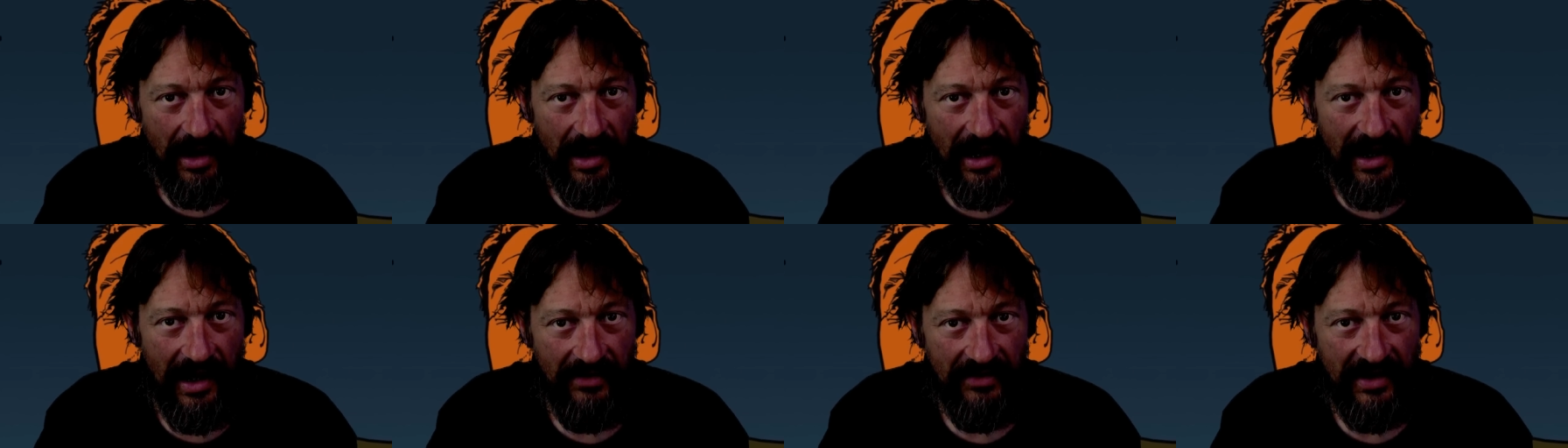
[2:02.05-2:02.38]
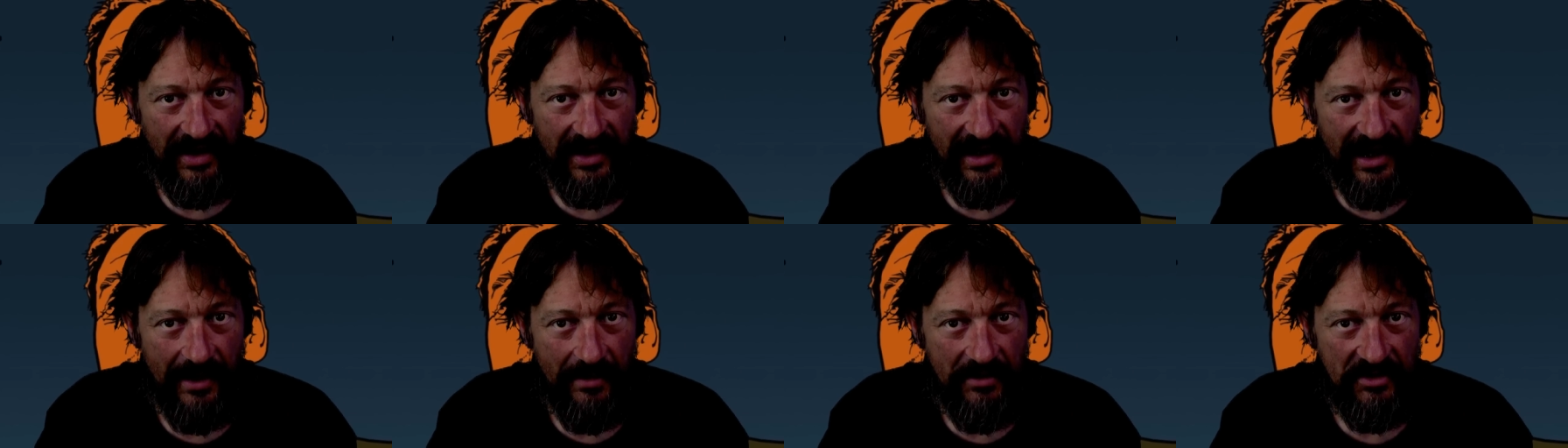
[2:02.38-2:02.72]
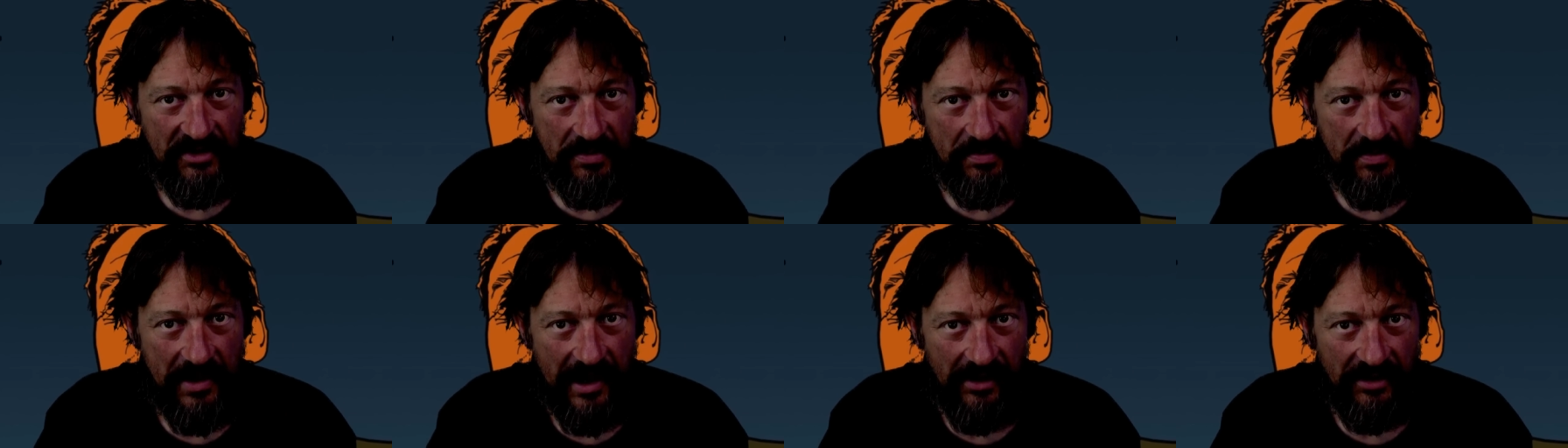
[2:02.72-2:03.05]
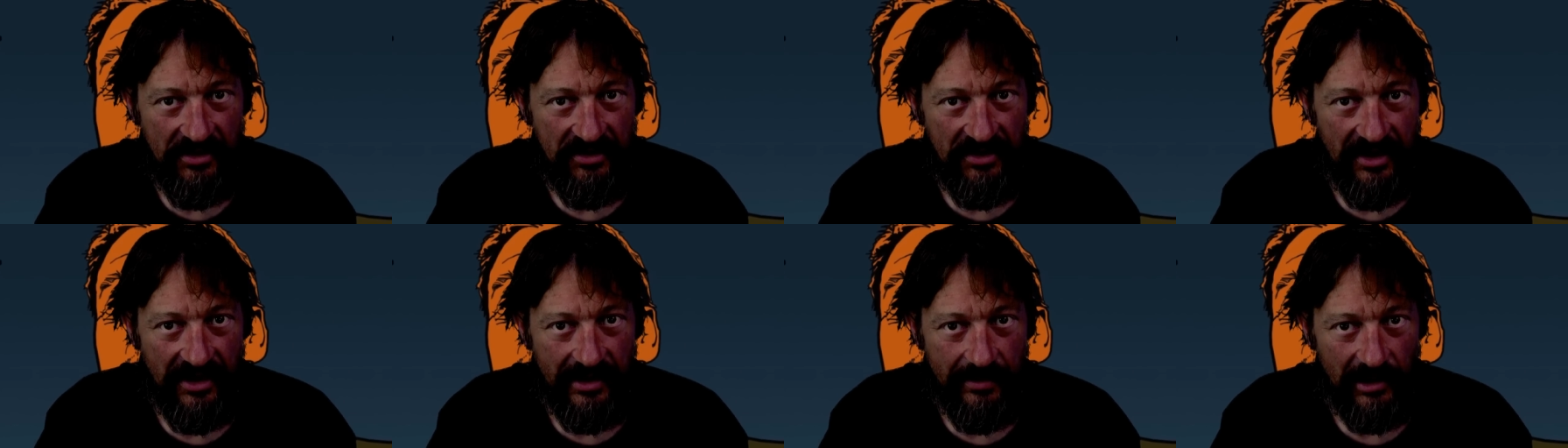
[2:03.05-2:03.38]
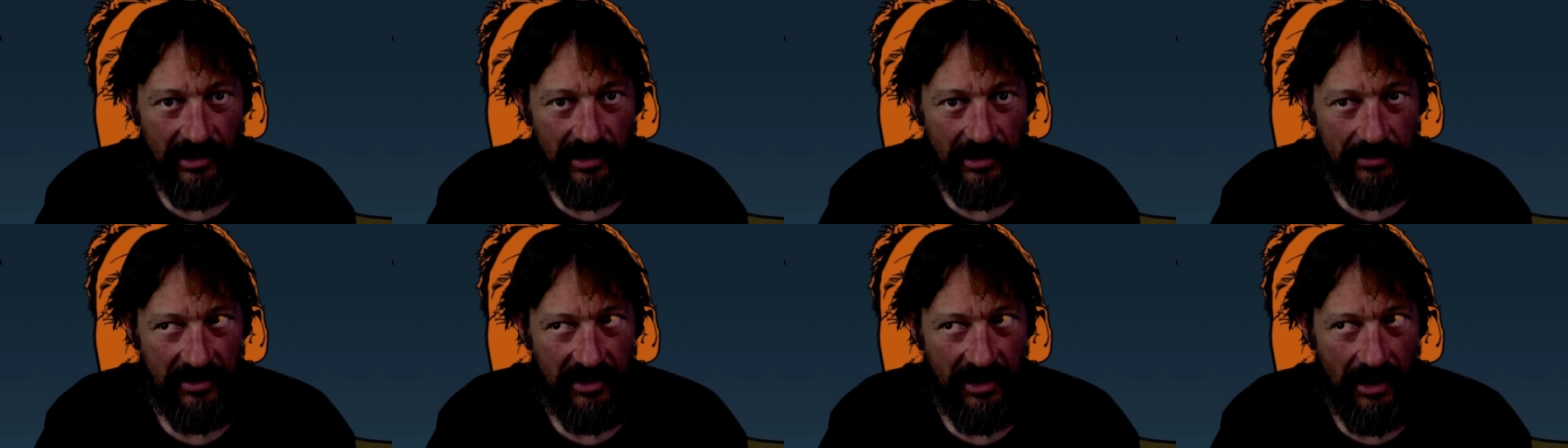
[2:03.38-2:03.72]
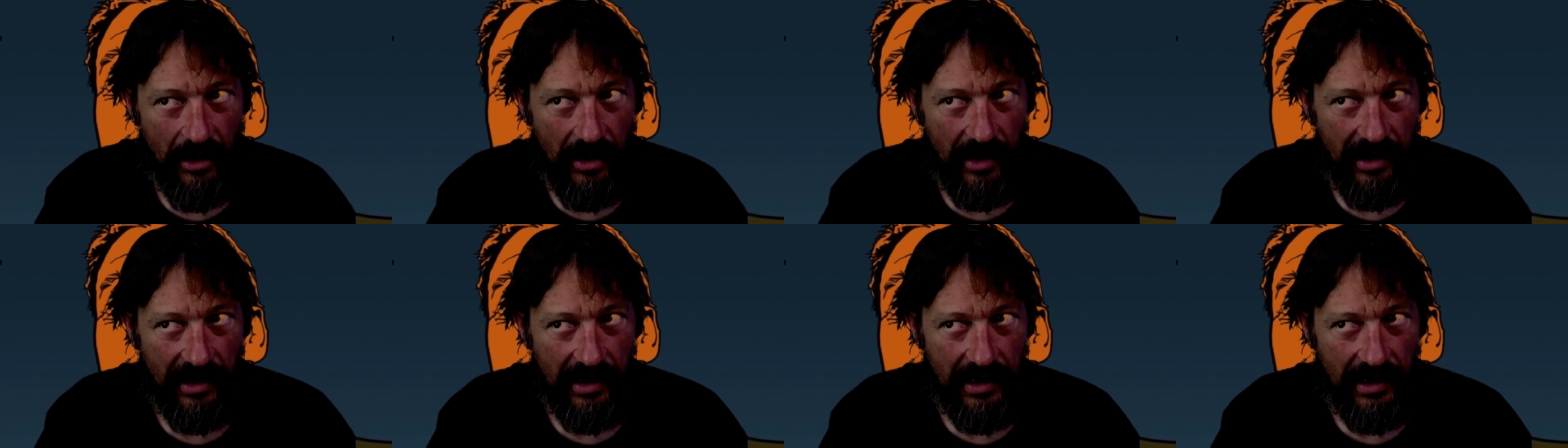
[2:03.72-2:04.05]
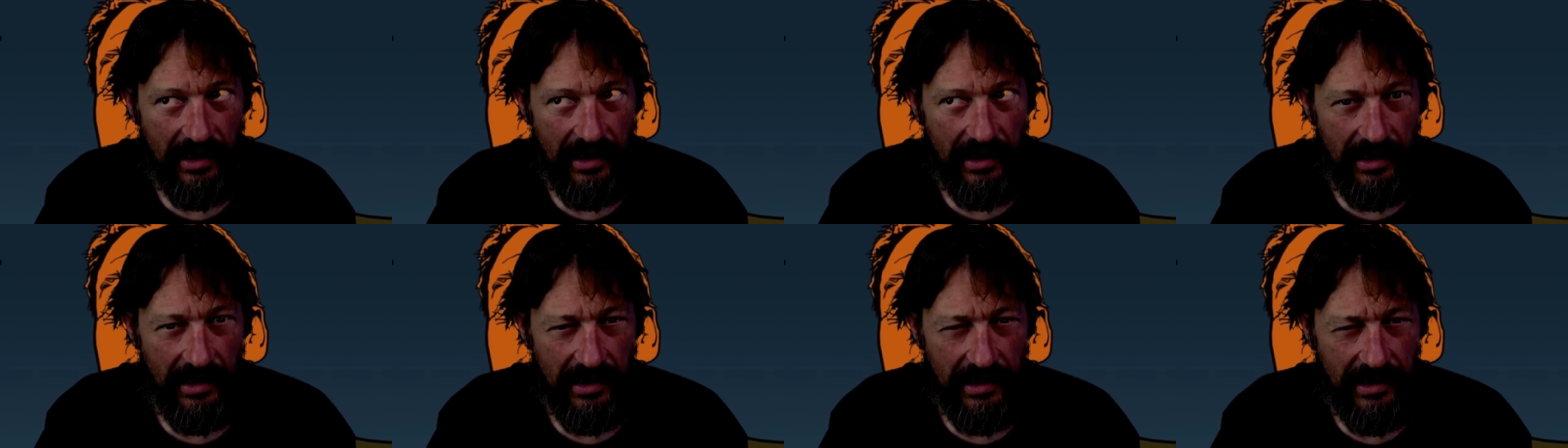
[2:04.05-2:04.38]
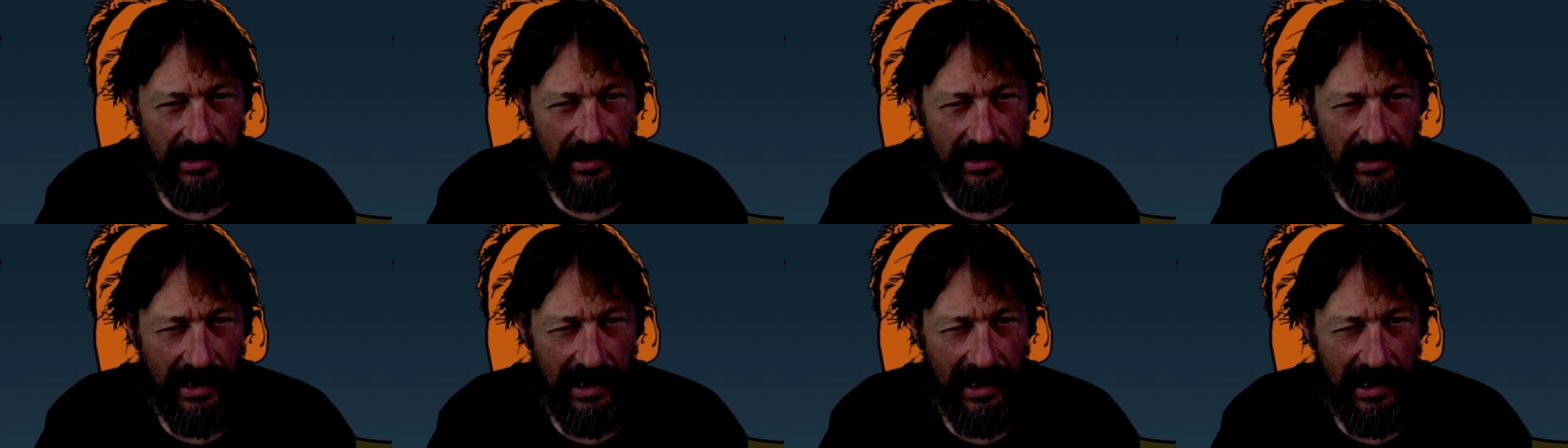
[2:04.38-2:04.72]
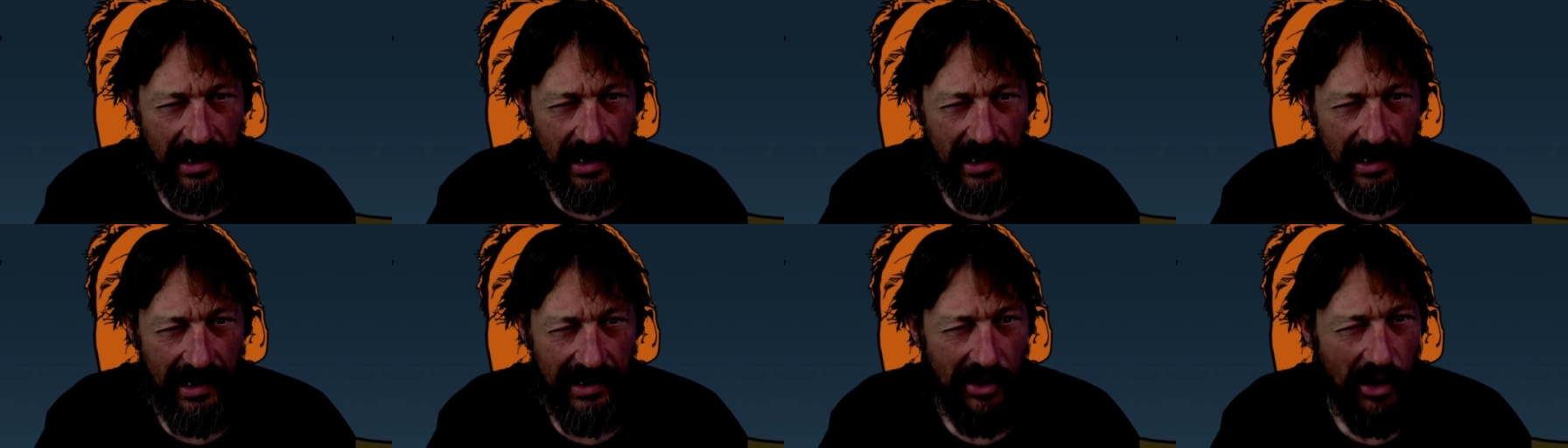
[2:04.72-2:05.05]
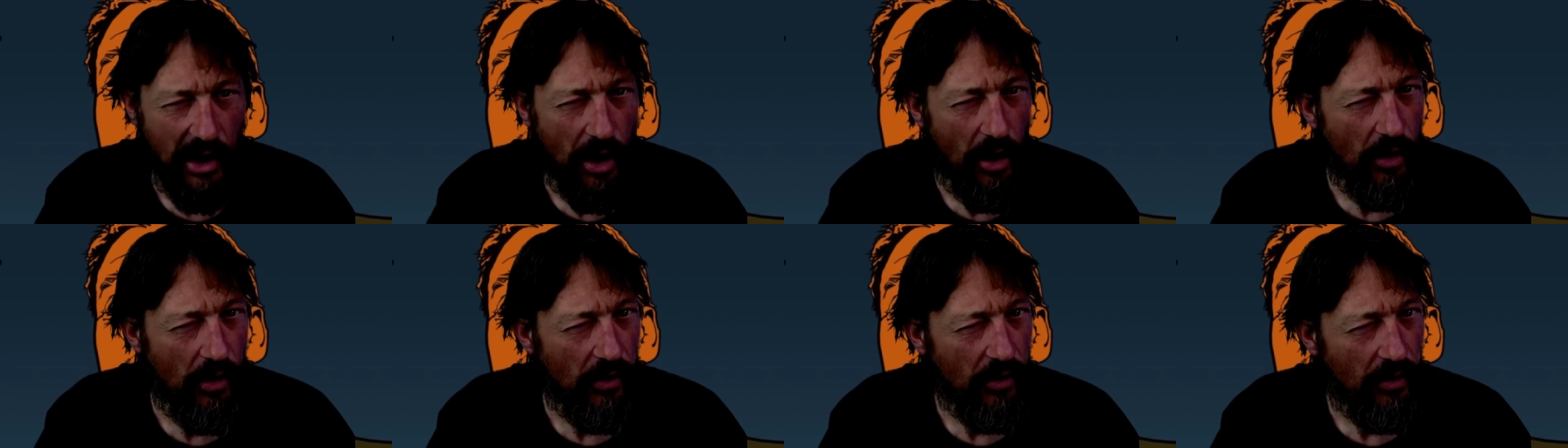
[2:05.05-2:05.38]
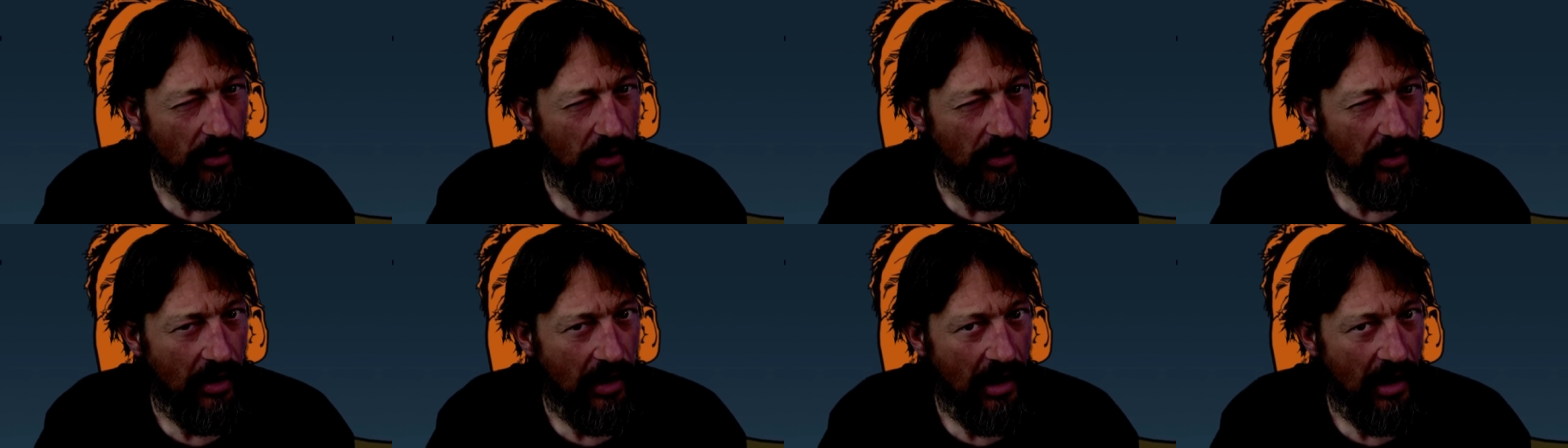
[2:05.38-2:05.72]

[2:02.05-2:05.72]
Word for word: And they gave me some paracetamol. I'm going, yeah, no.